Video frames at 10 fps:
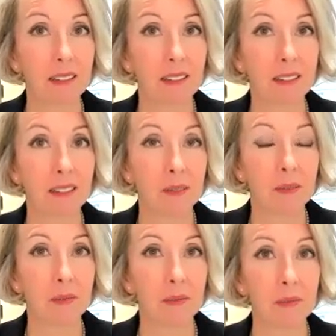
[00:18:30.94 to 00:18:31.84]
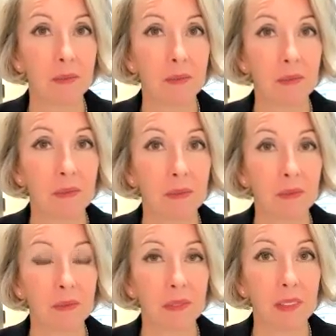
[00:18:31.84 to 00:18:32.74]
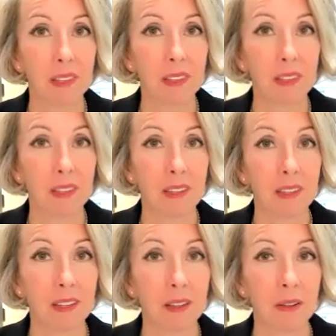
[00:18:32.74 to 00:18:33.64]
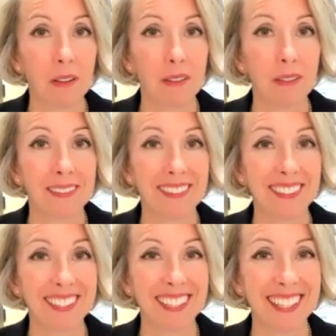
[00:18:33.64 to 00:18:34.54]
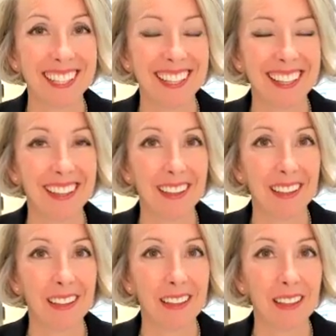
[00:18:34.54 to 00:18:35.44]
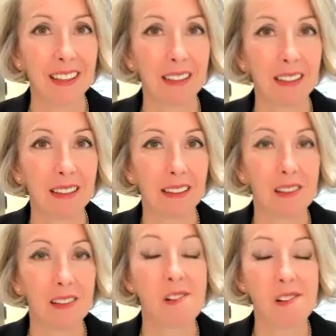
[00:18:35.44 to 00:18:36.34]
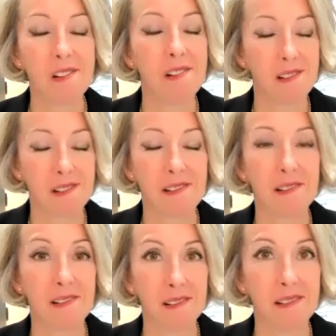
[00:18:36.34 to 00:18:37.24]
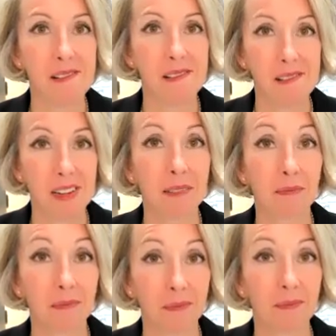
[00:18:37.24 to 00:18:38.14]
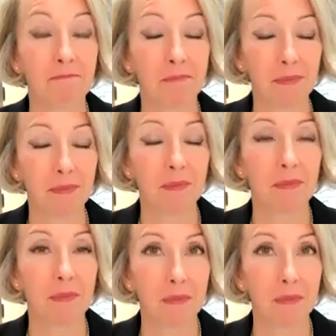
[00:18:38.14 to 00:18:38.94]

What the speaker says: (silent)